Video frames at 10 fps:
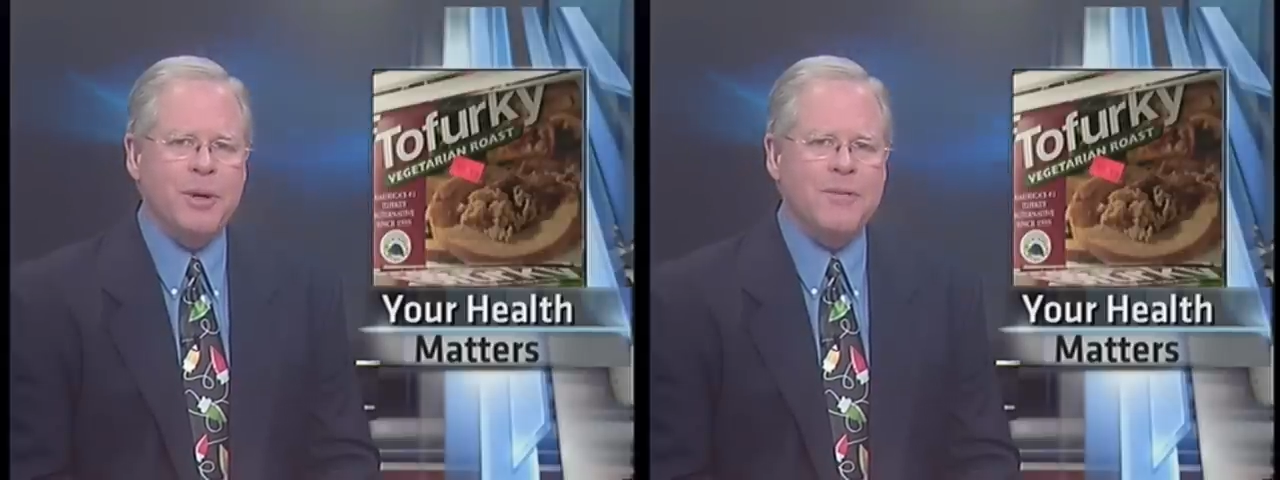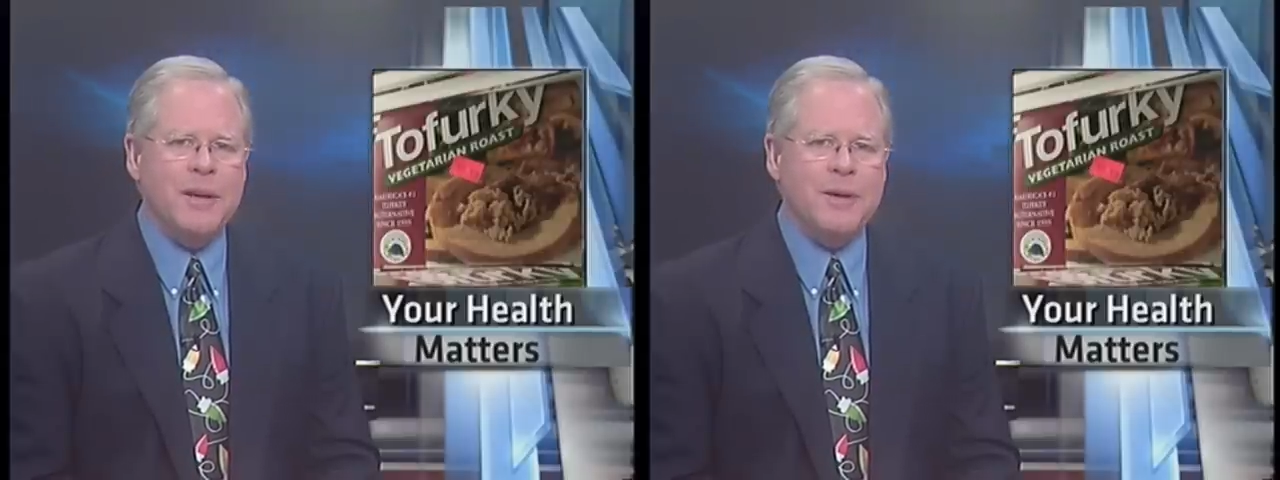
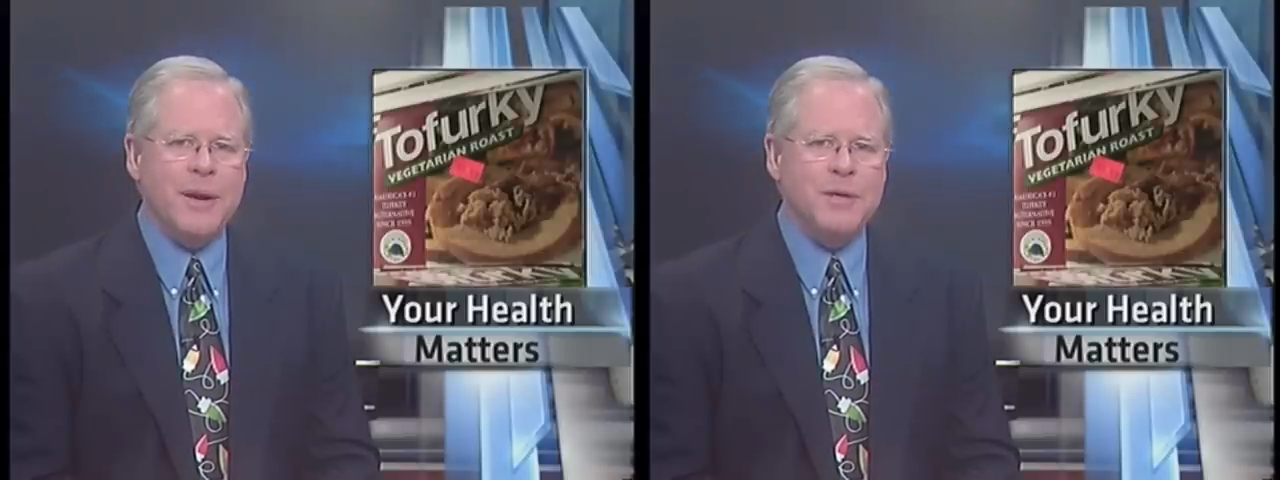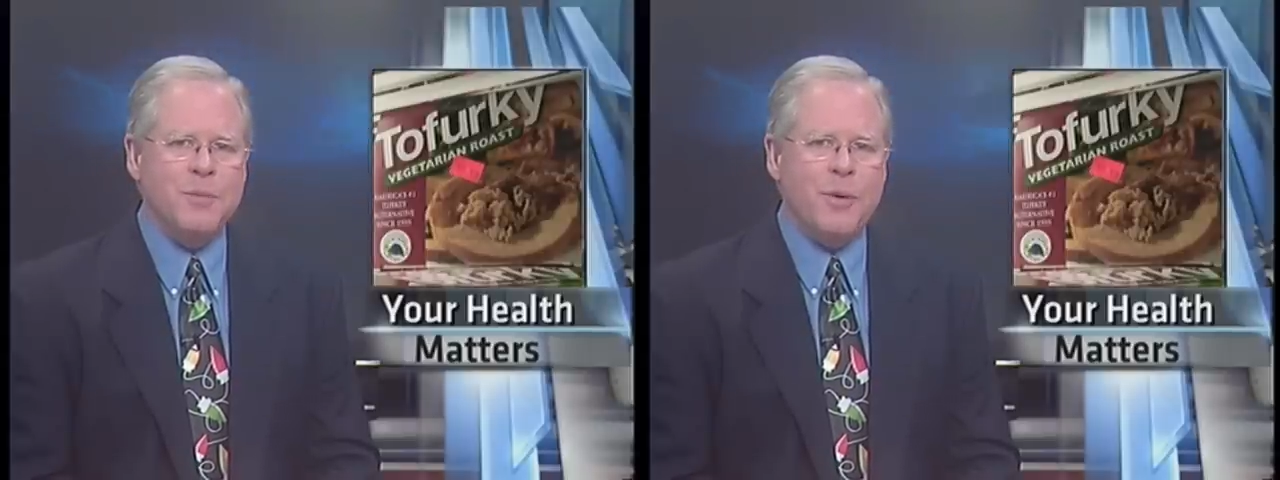Gamito
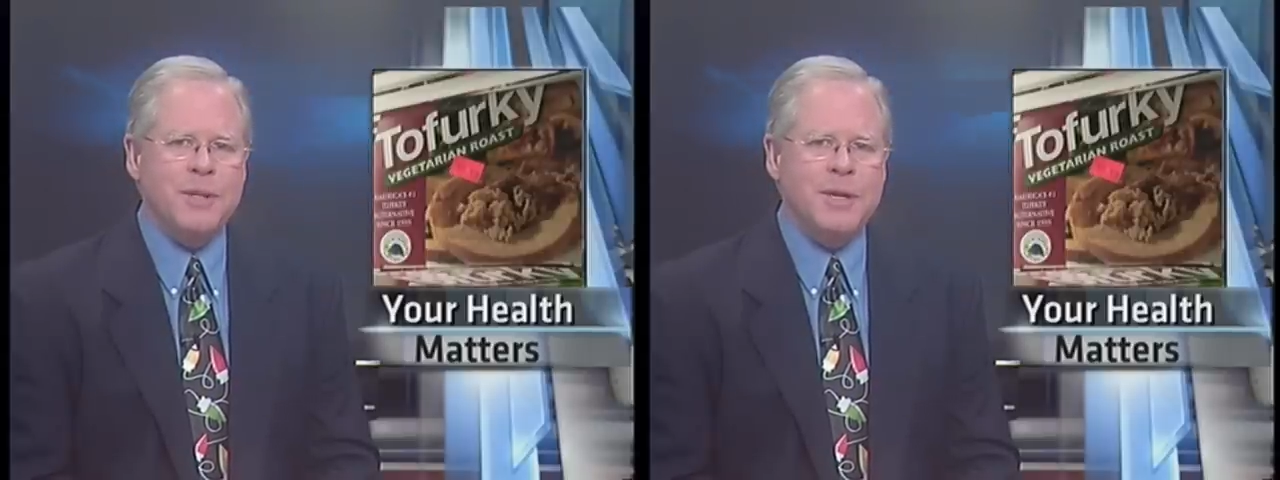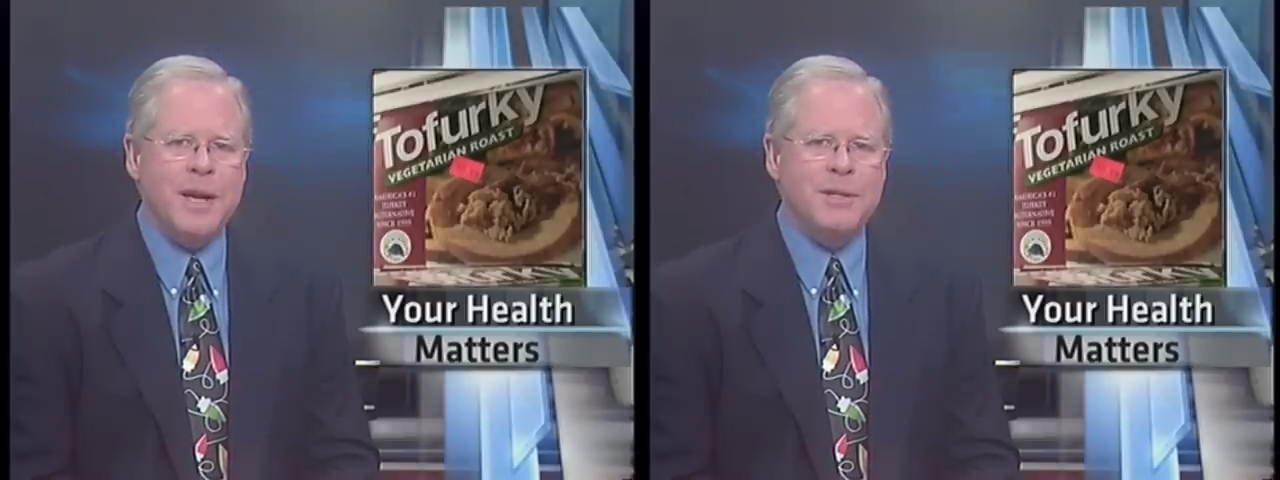has more in
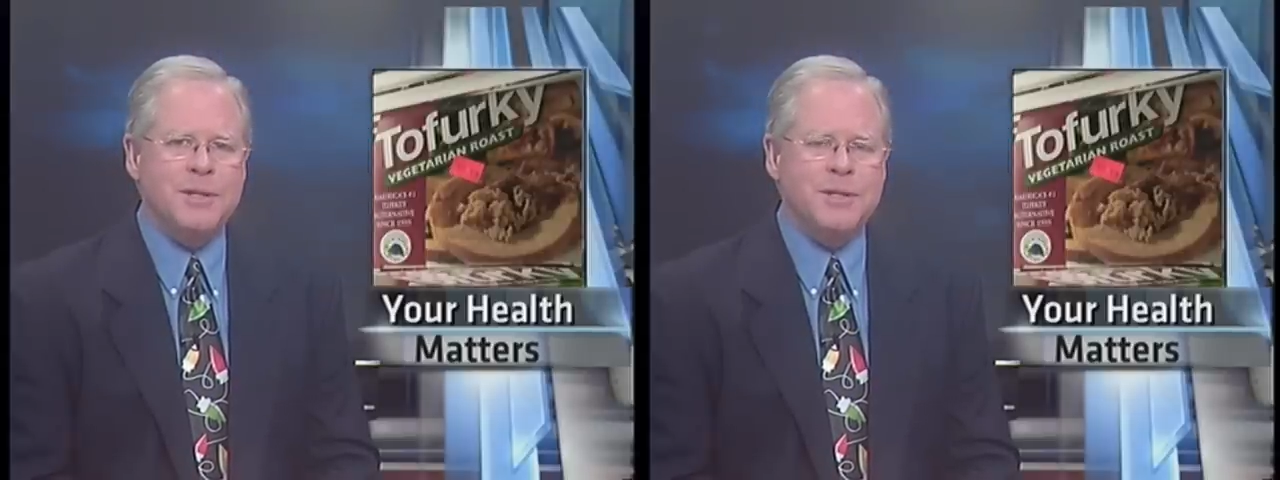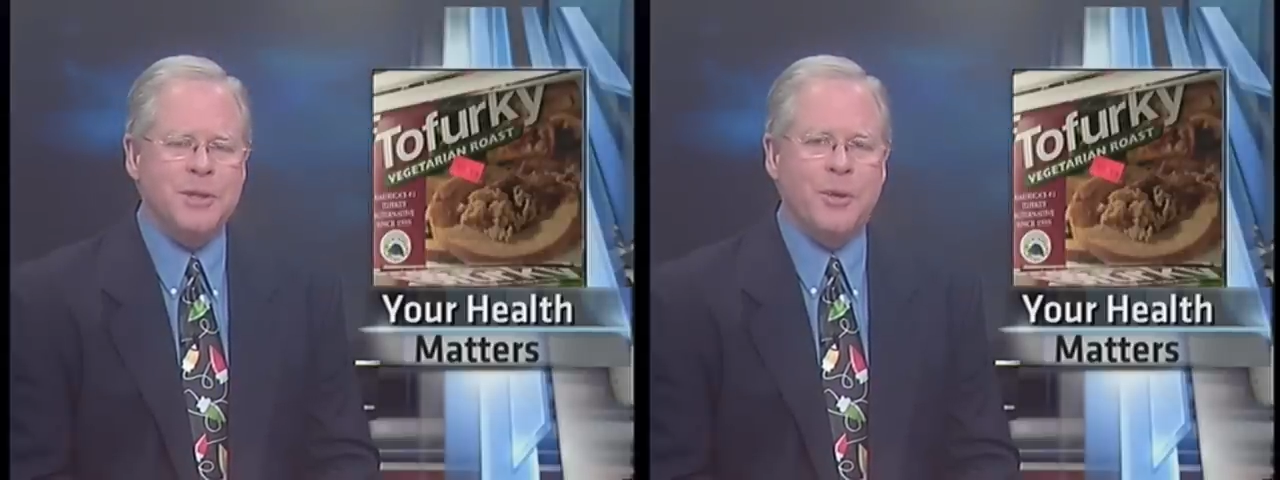
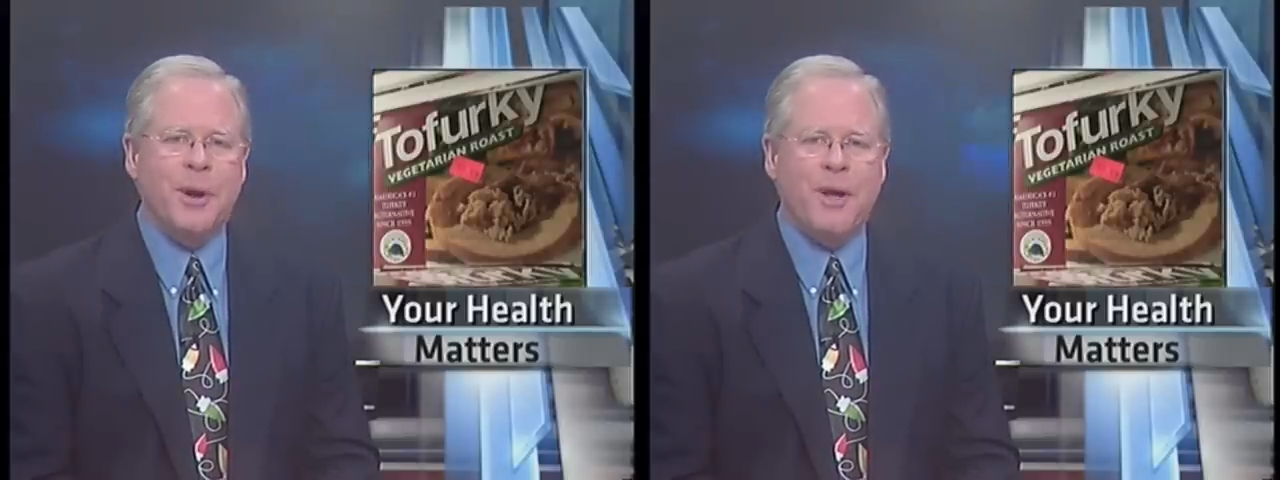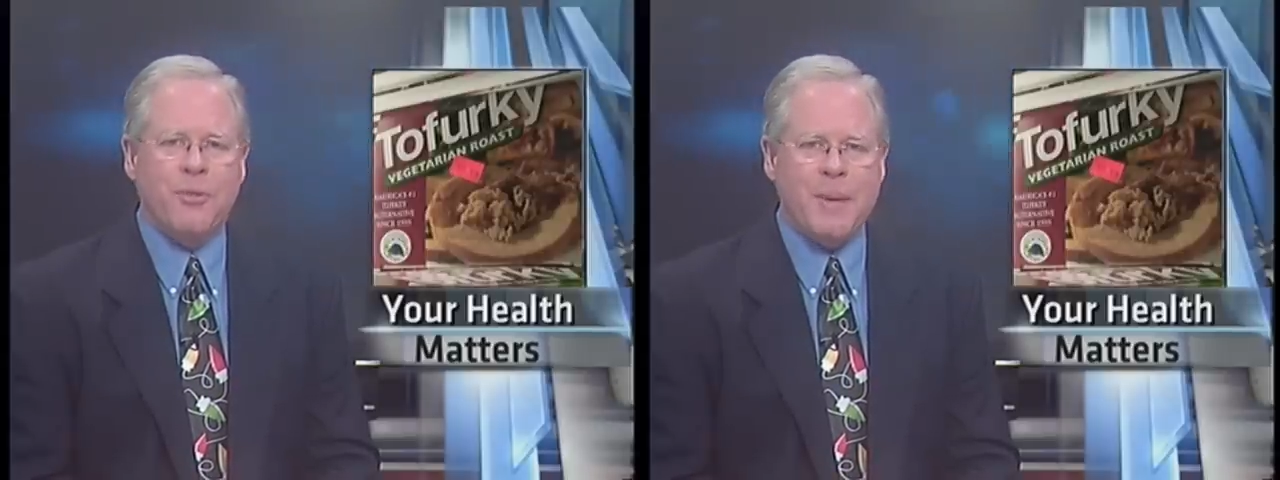tonight's Your
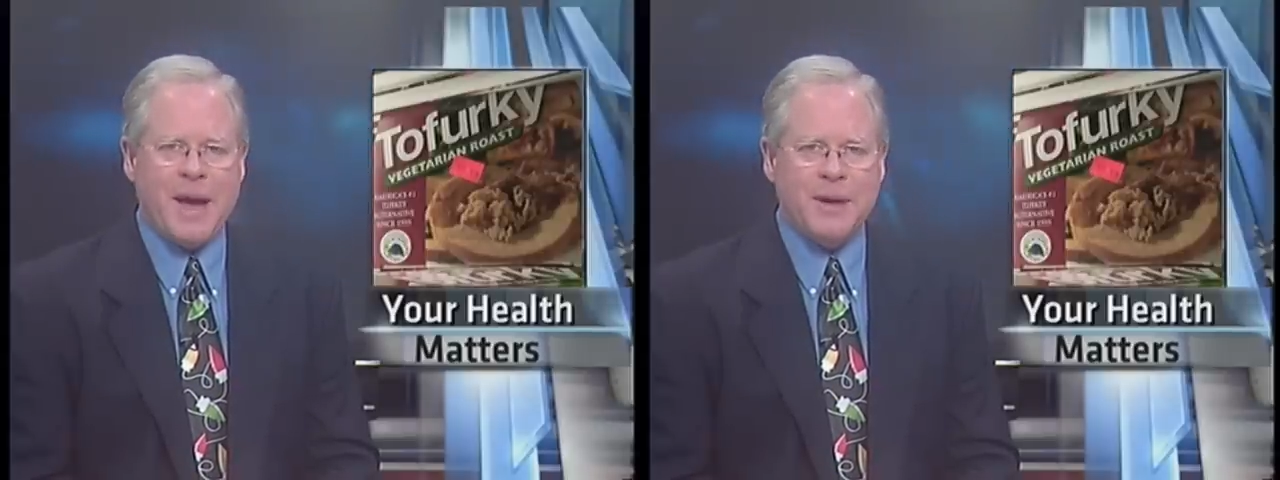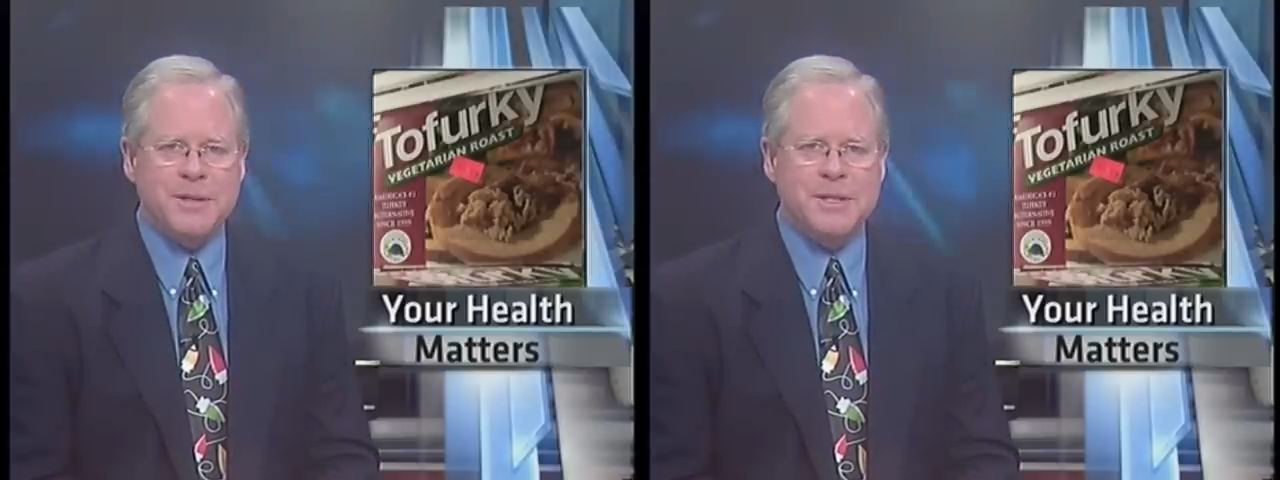Health
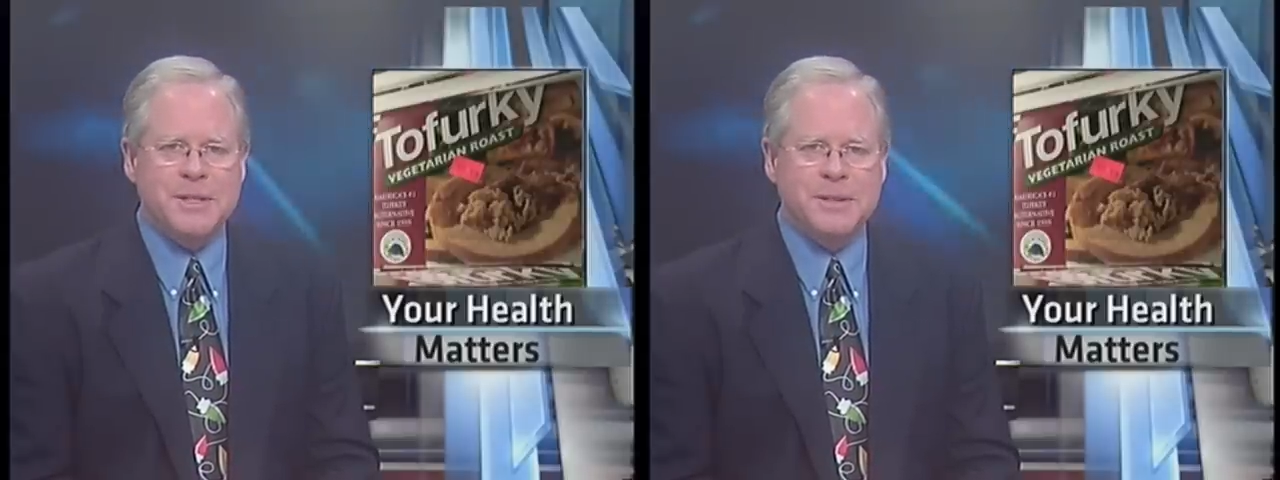Matters.